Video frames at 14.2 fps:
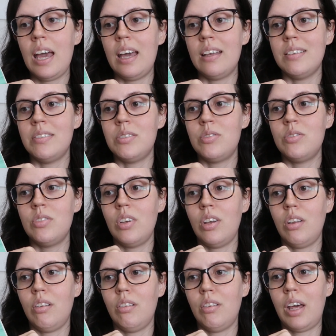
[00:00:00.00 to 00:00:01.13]
as
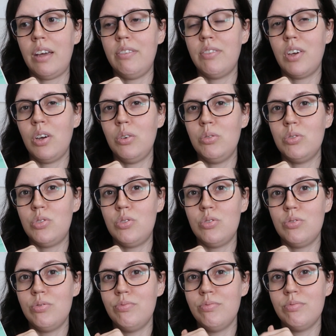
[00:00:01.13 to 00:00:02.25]
a life
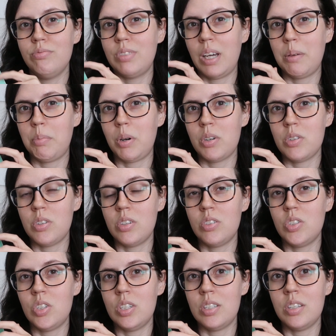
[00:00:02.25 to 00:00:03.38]
coach type person.
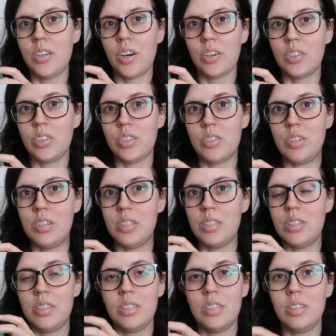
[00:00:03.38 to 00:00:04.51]
She's a doctor,
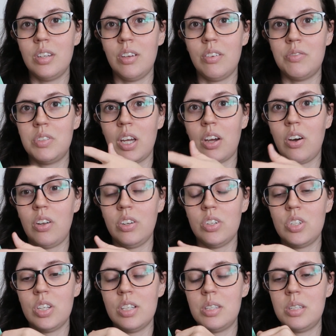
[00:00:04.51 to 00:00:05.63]
she's of
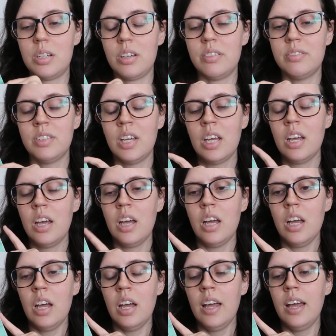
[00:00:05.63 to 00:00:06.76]
psychology and stuff.
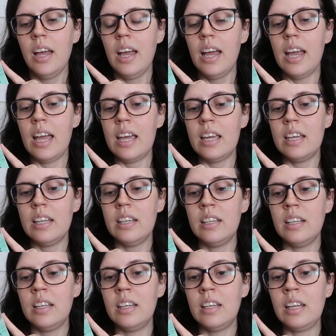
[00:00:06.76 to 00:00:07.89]

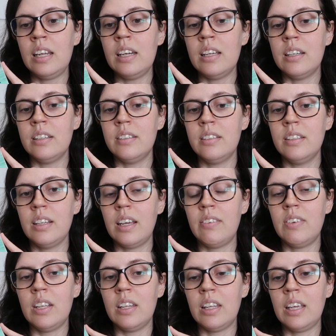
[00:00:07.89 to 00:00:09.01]
And Nina
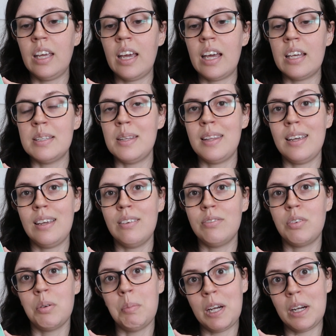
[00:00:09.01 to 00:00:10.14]
evidently has a thing
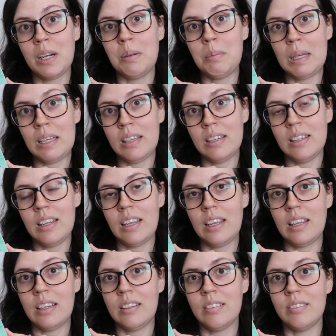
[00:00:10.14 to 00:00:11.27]
for married men
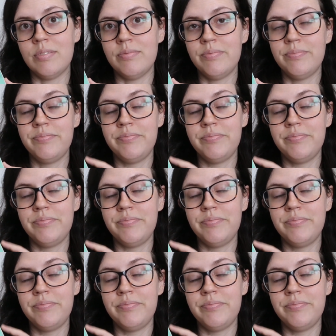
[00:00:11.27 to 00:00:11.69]
and